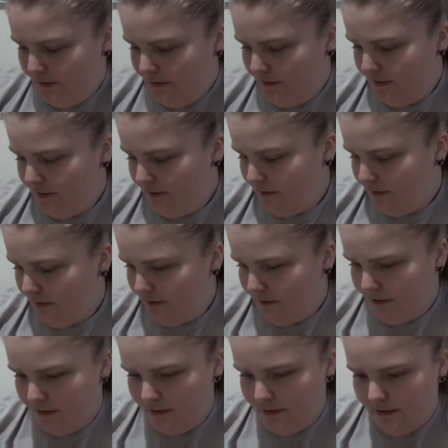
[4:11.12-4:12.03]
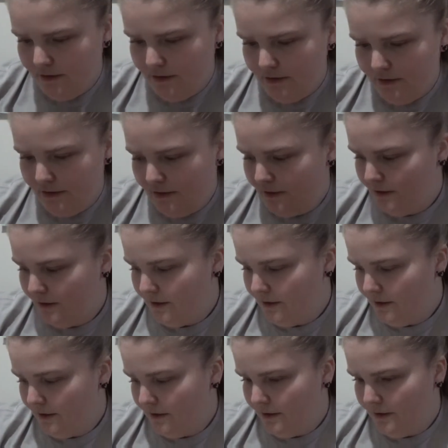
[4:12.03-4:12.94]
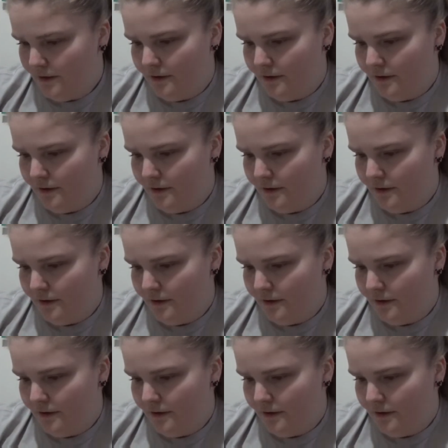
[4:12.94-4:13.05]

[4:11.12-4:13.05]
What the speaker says: (silence)